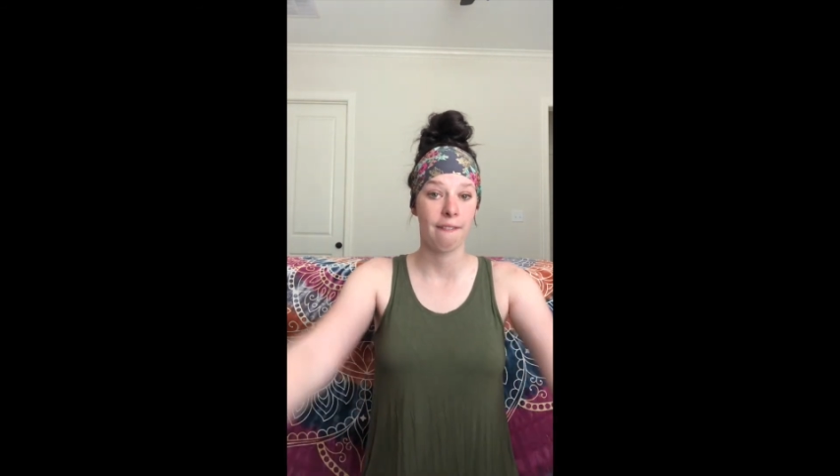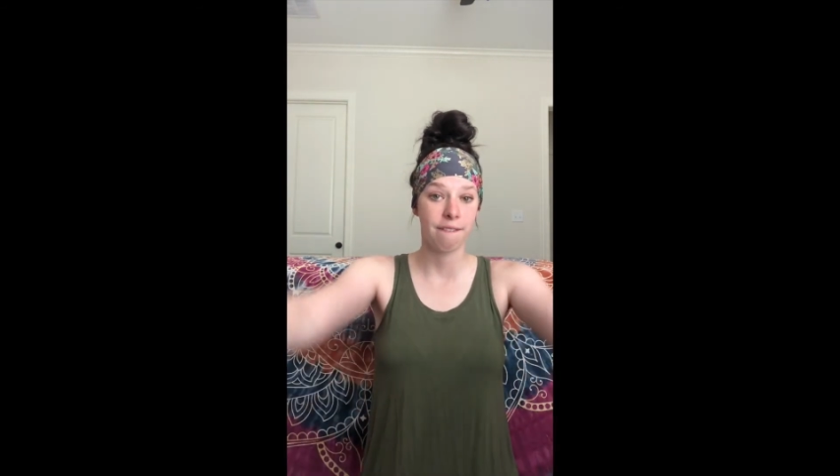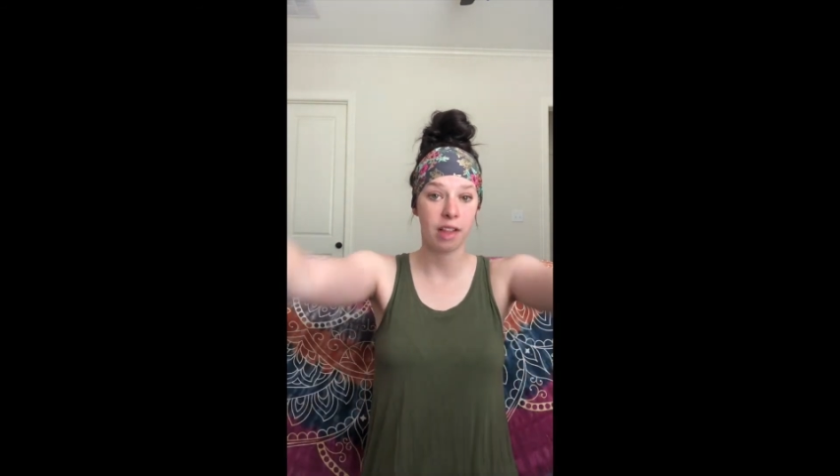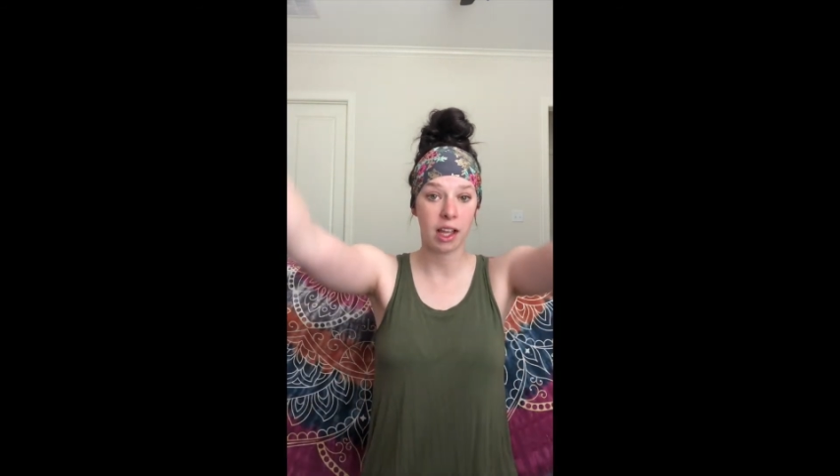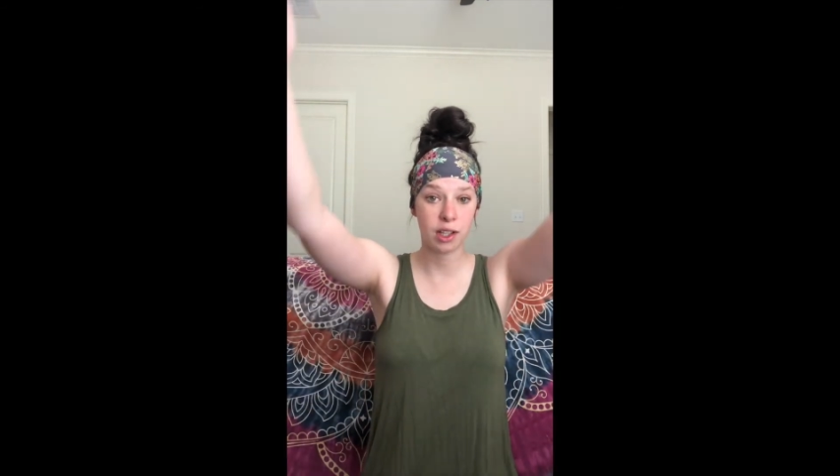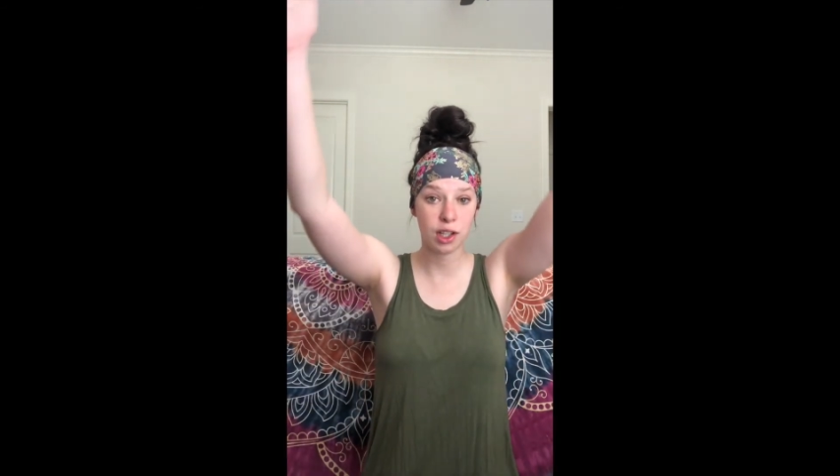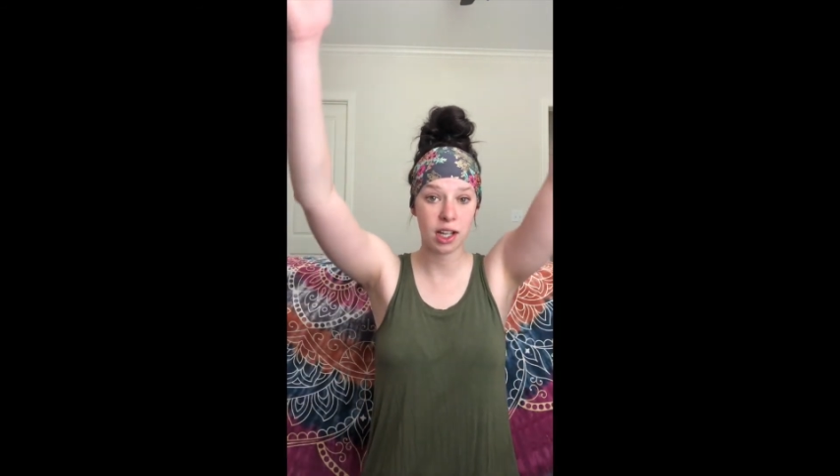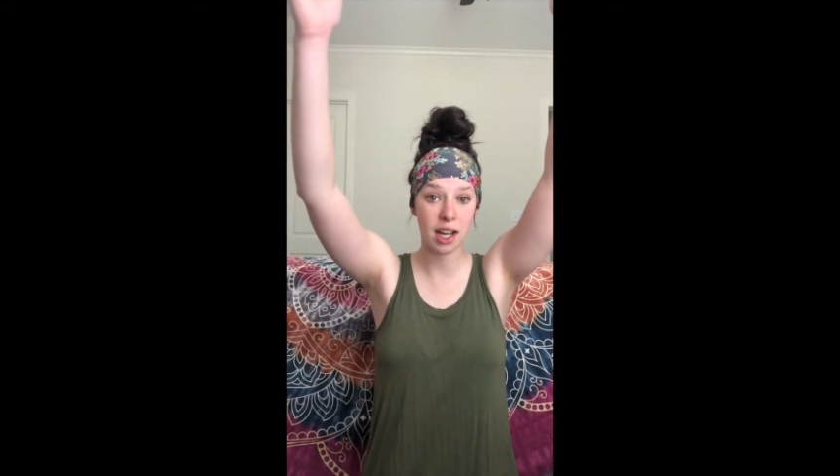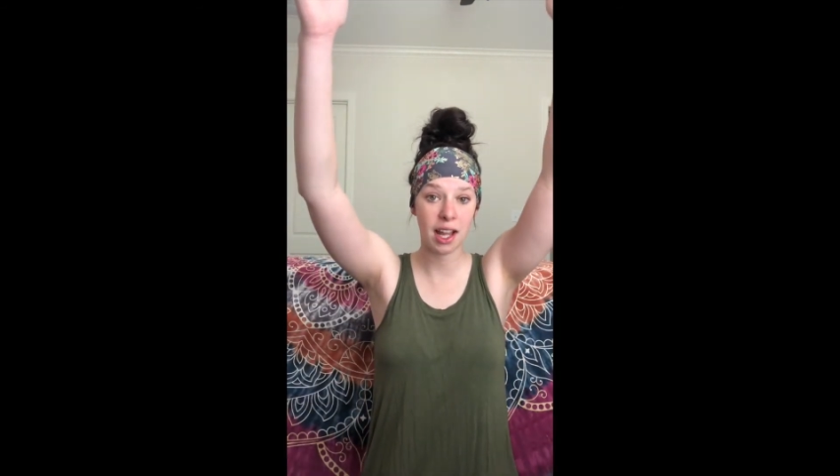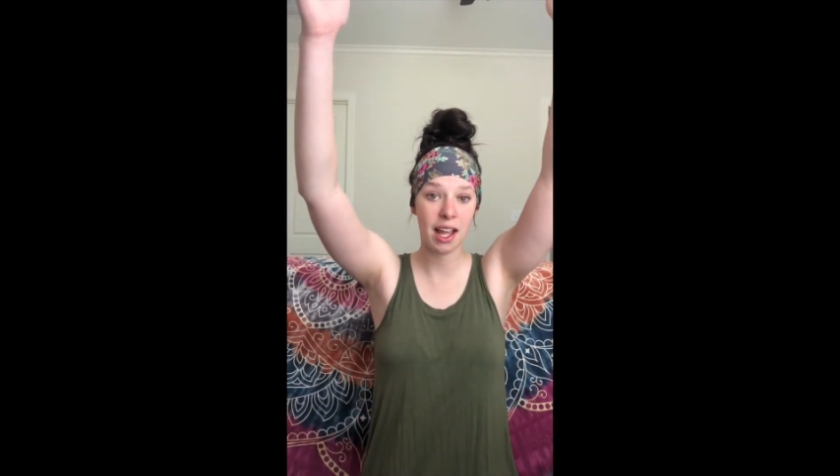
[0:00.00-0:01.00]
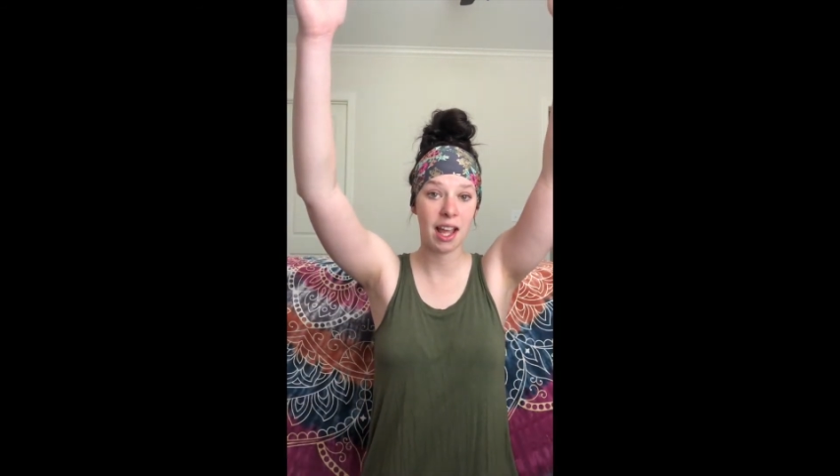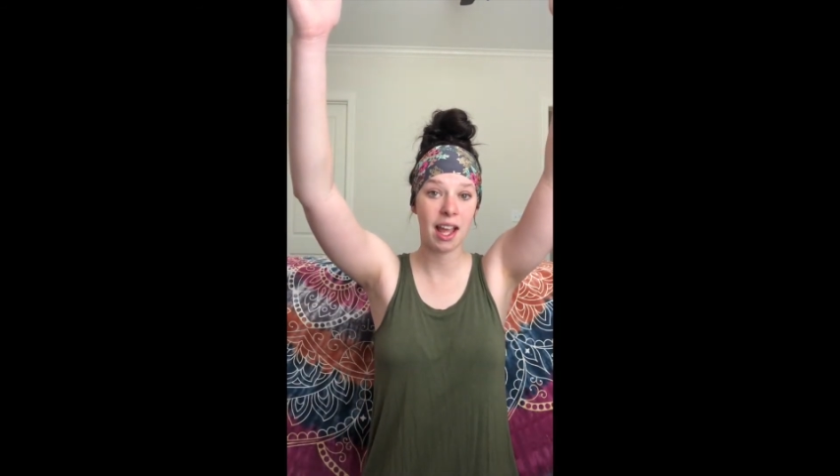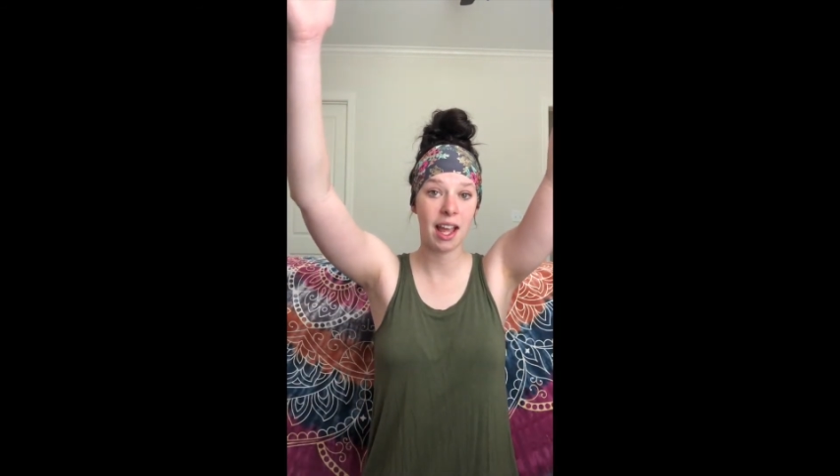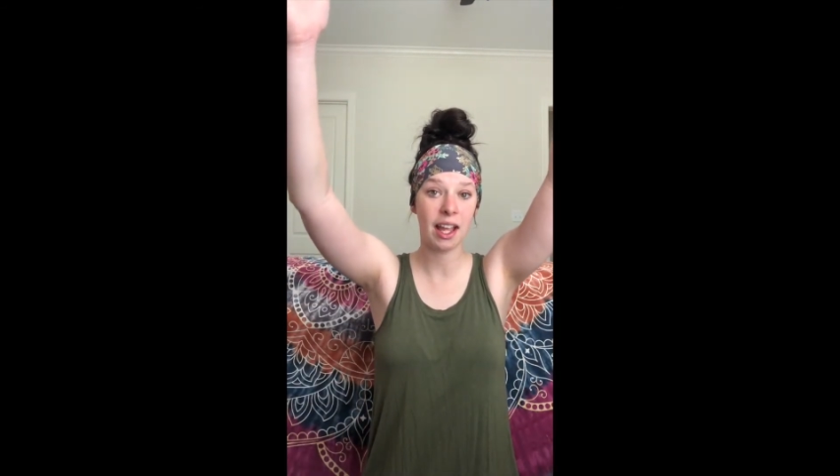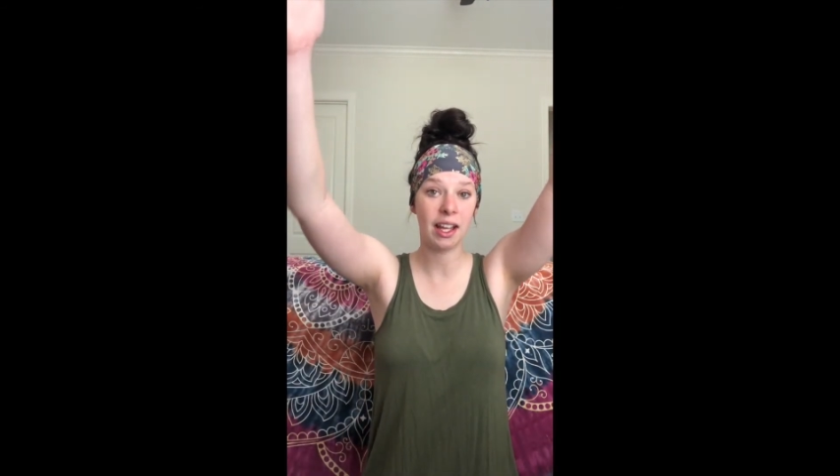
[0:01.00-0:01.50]
flexion,
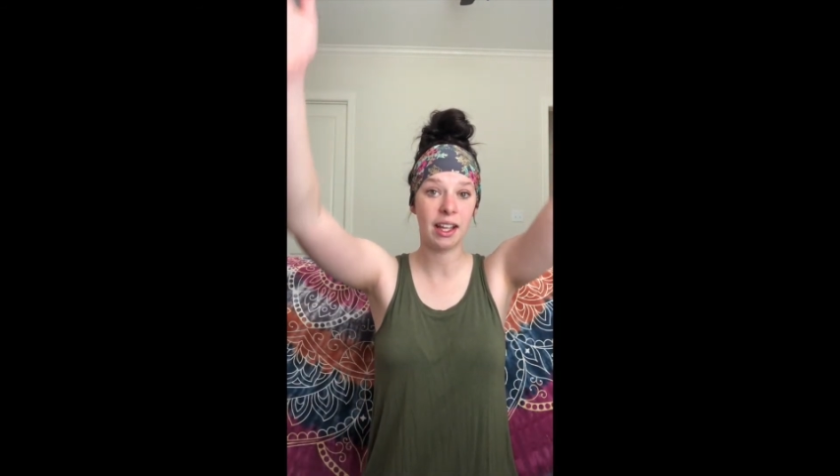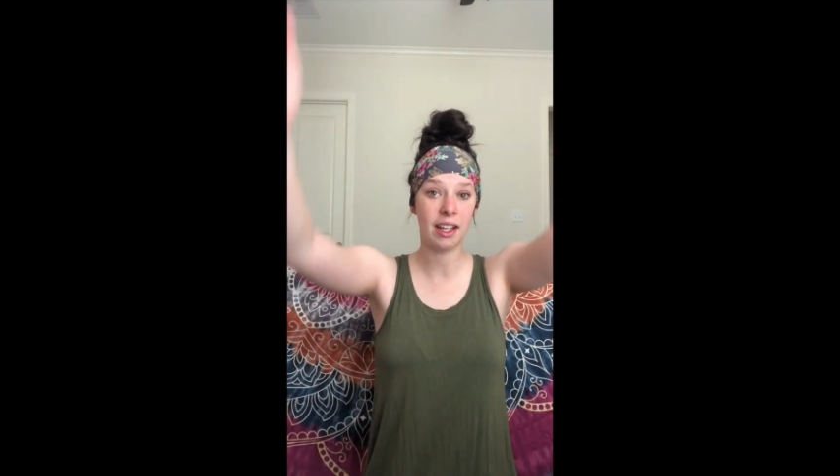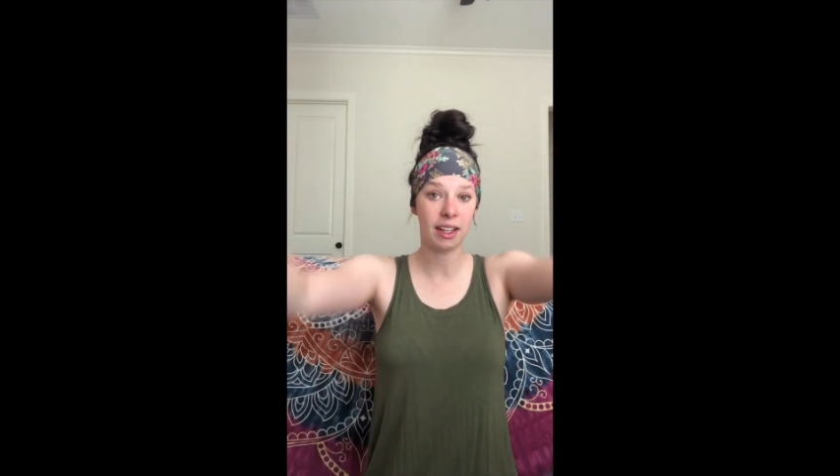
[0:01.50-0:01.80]
and